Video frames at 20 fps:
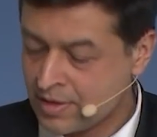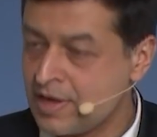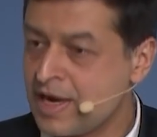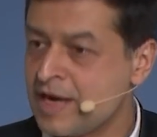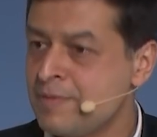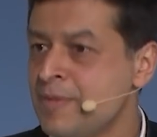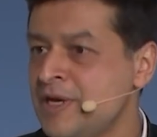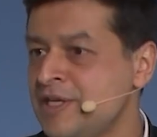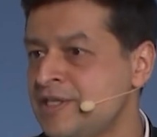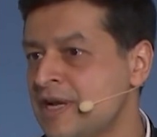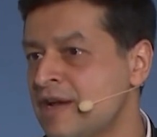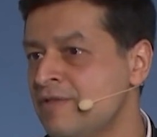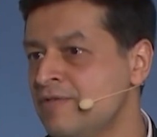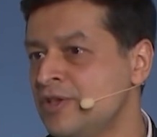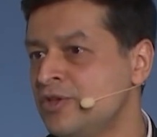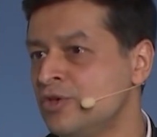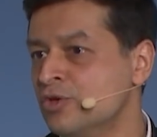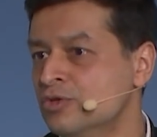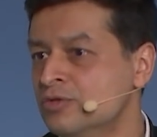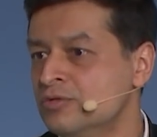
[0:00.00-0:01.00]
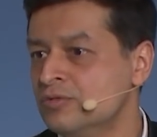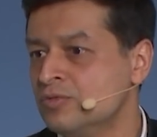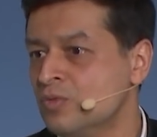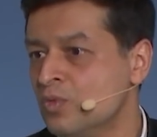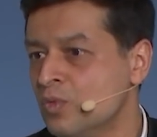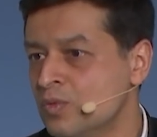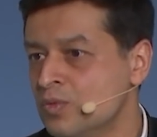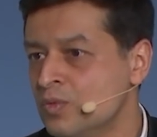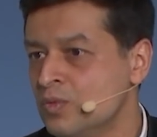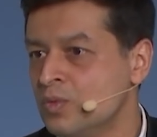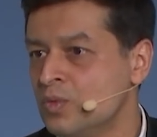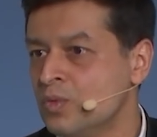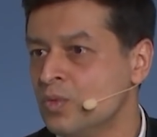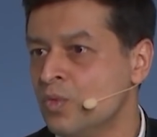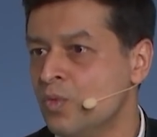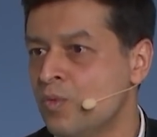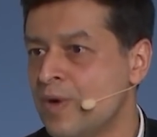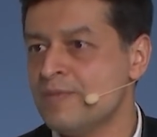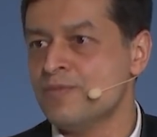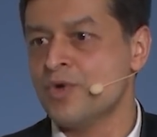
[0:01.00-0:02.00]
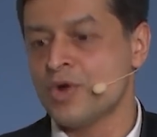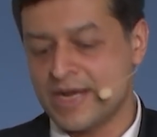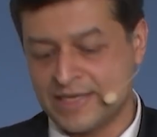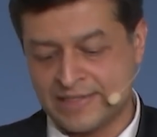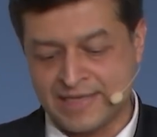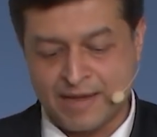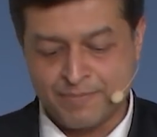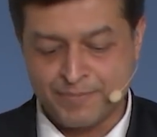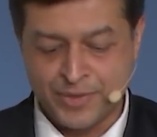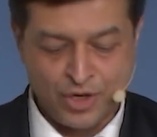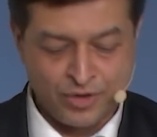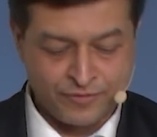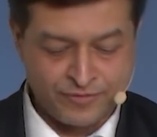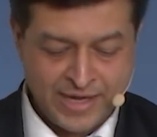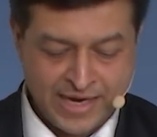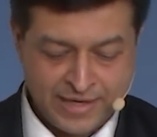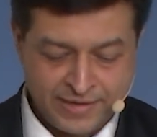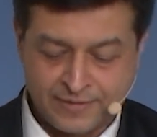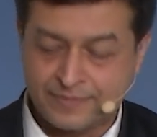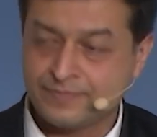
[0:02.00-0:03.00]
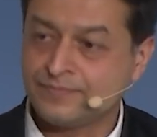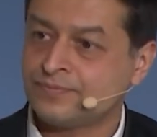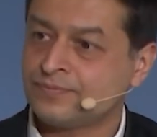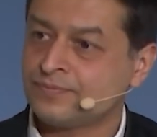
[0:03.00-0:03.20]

Let me share with you one more example of that.